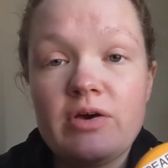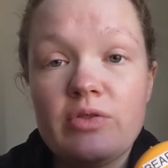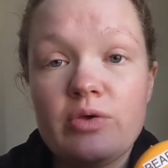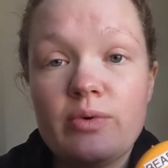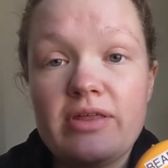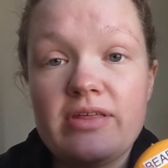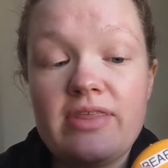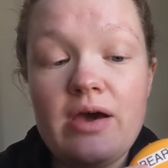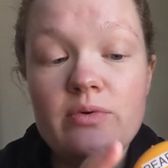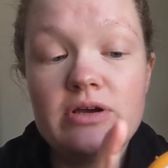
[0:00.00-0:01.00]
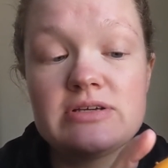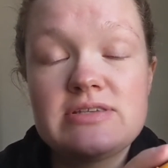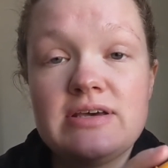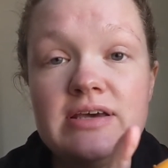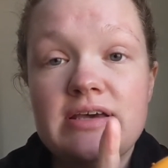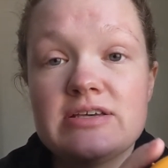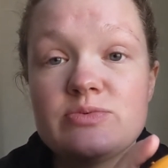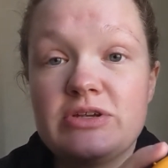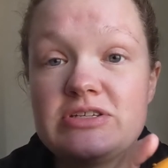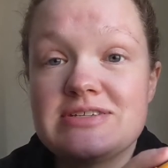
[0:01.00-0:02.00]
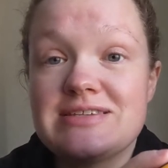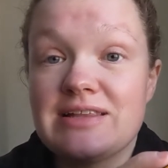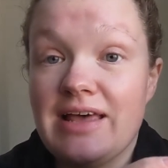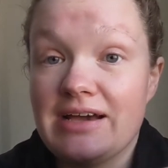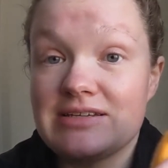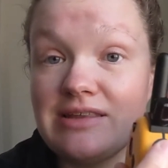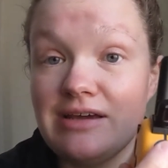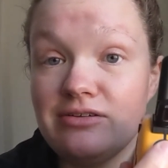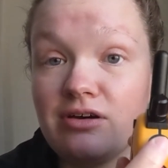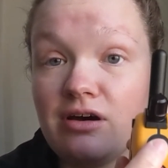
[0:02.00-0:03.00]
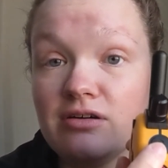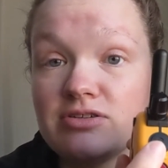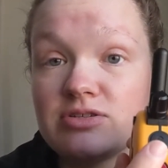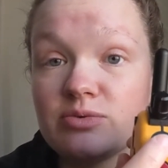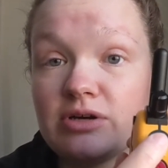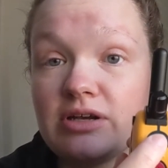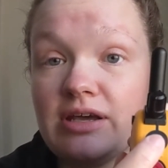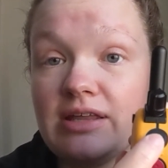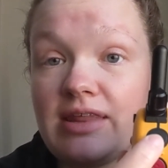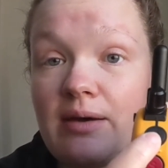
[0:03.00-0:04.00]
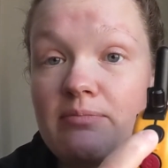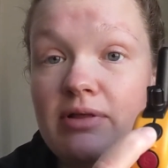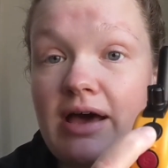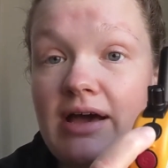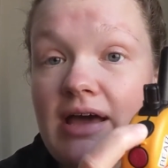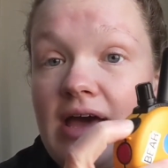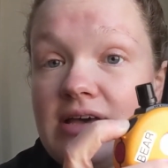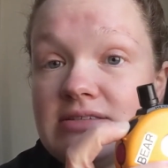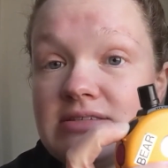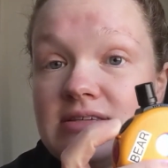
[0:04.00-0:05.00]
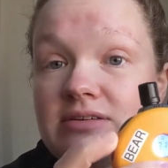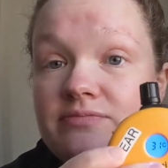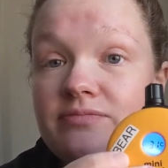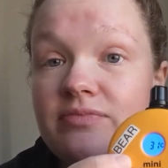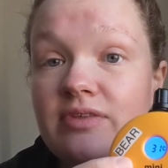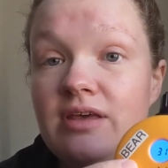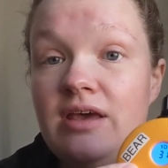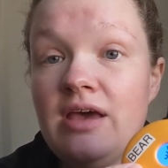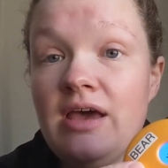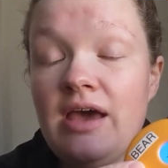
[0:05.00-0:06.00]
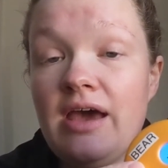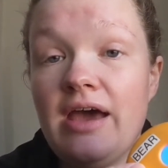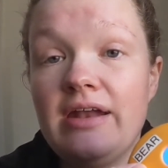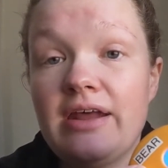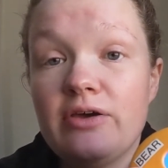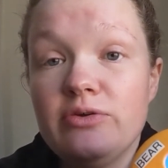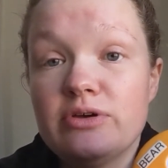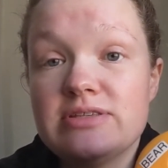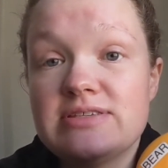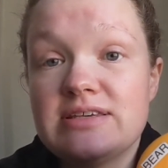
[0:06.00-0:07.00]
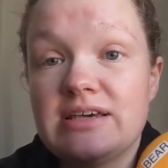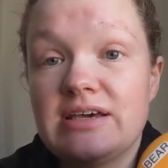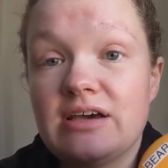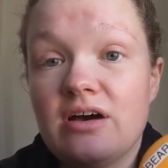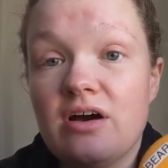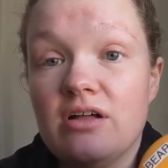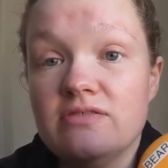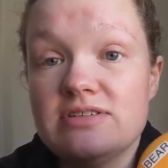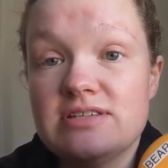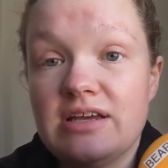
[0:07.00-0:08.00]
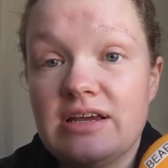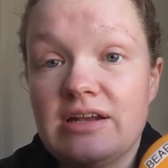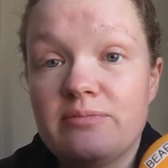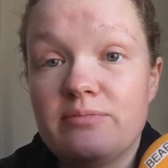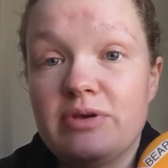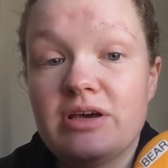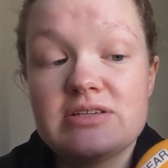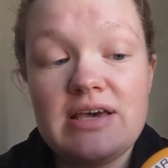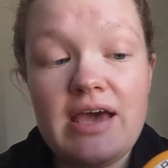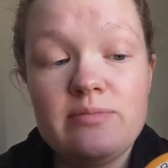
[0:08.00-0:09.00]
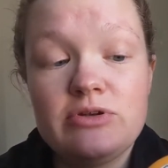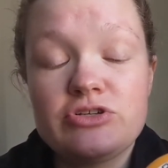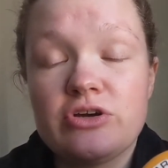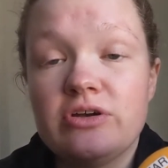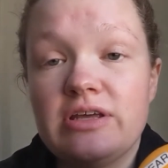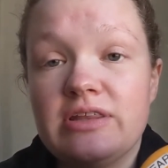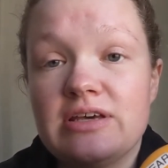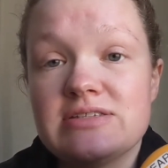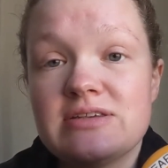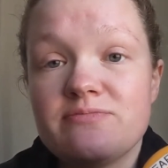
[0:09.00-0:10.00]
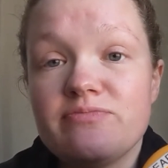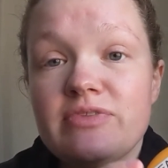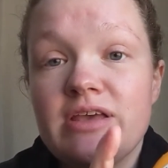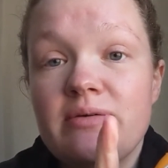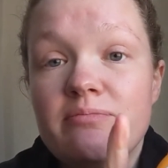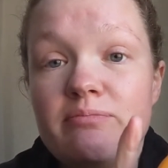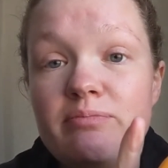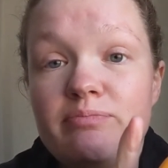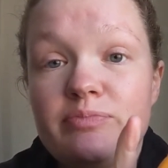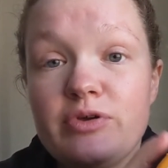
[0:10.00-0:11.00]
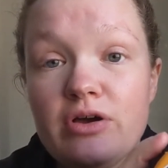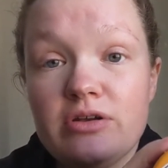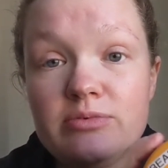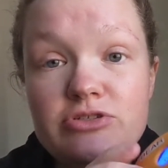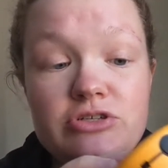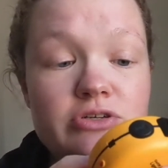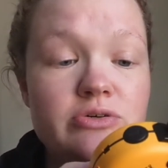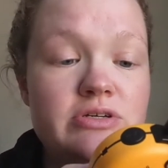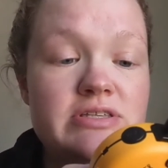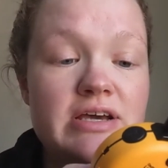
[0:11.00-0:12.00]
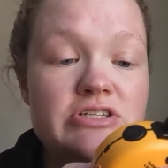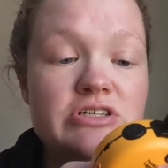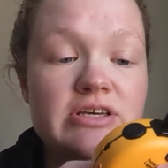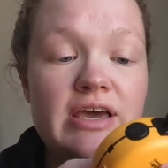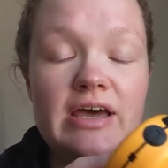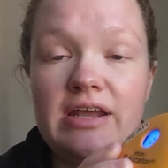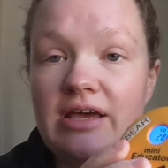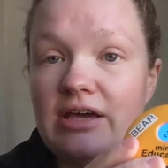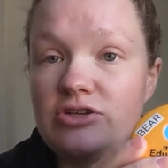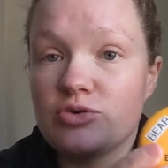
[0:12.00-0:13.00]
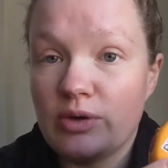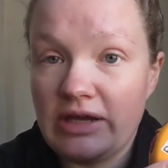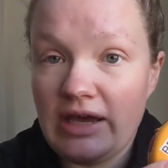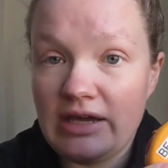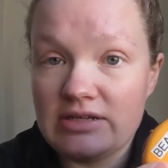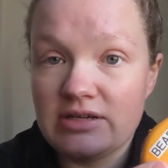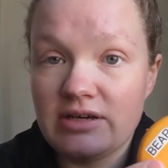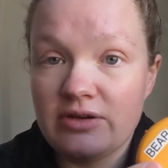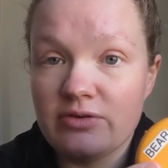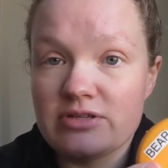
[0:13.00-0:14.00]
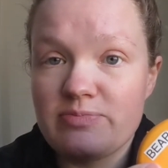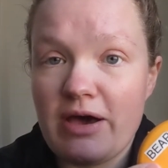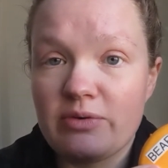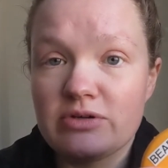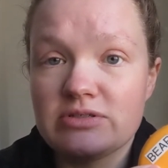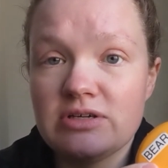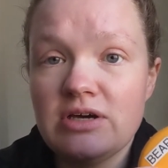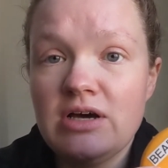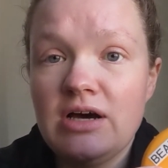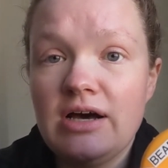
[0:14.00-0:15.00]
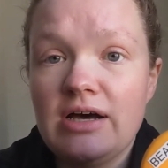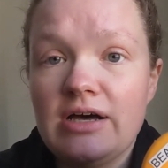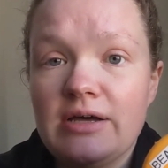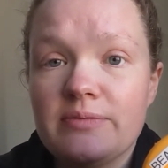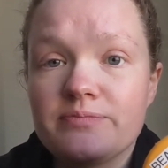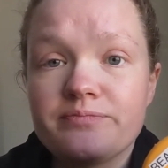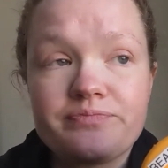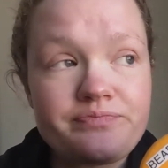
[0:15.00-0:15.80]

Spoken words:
The way that that works is we need to select that dog. So we're going to hit that black S. And now you can see all of a sudden, because I had been turning this, dog number 2 is actually at a 28. No, that's backwards. And